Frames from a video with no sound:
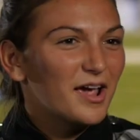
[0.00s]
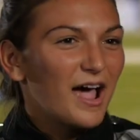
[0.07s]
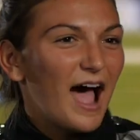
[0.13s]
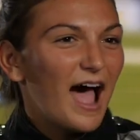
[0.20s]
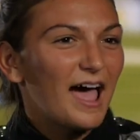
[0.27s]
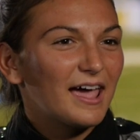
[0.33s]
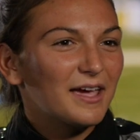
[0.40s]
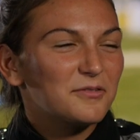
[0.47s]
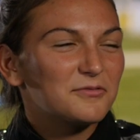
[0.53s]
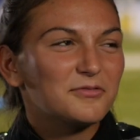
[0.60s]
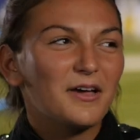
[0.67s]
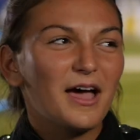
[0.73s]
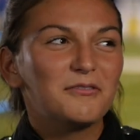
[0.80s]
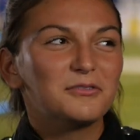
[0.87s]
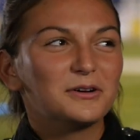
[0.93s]
I've
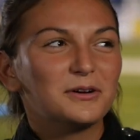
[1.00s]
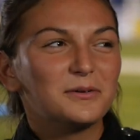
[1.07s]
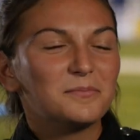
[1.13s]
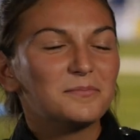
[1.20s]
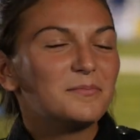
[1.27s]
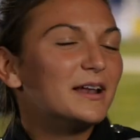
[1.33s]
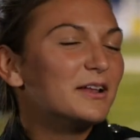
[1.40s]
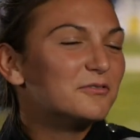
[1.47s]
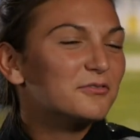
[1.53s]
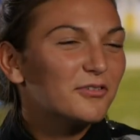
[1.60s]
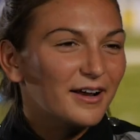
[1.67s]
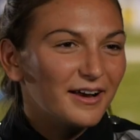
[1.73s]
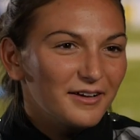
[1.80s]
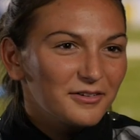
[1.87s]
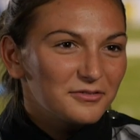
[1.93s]
ever been in
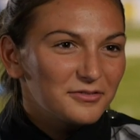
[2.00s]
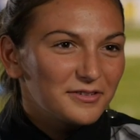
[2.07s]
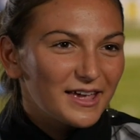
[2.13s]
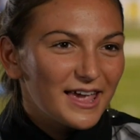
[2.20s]
front of,